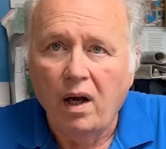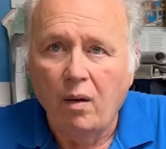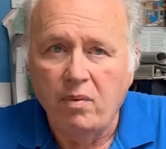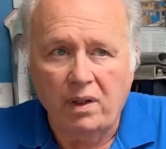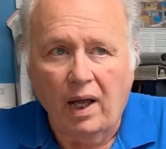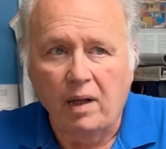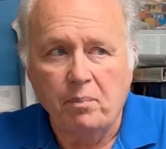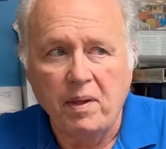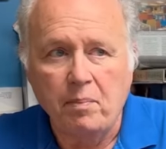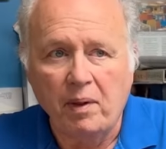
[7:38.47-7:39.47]
I mean, a lot of
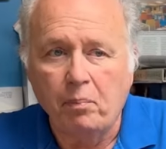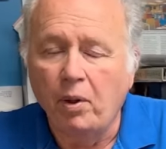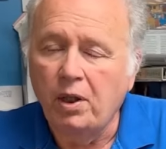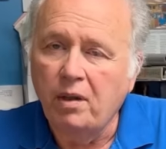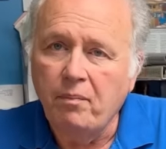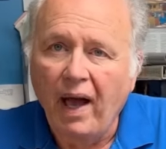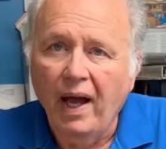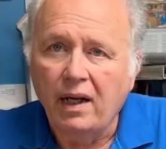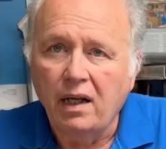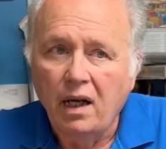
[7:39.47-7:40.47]
people are pulling
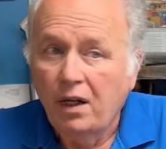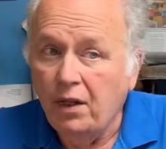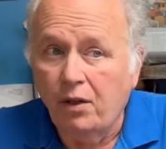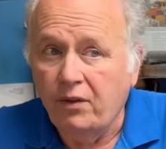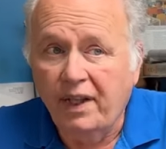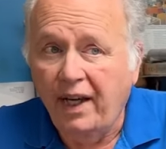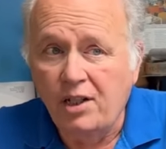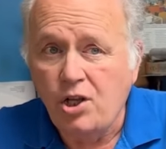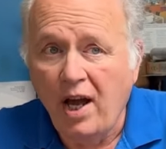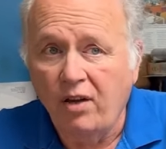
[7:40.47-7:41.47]
back. You know, the
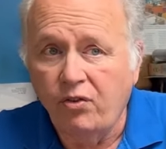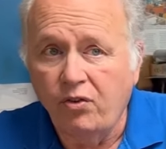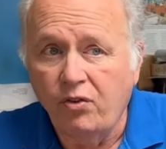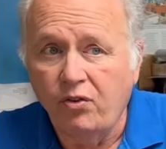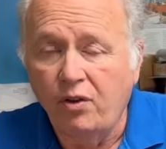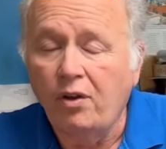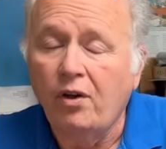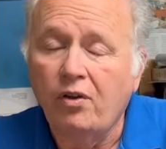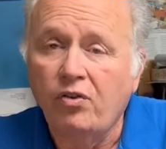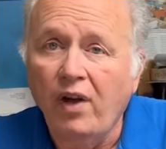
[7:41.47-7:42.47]
cash houses are still
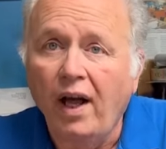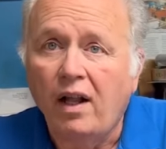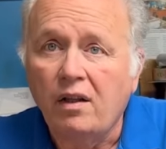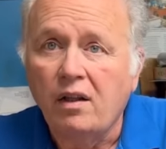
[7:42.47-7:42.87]
going to sell,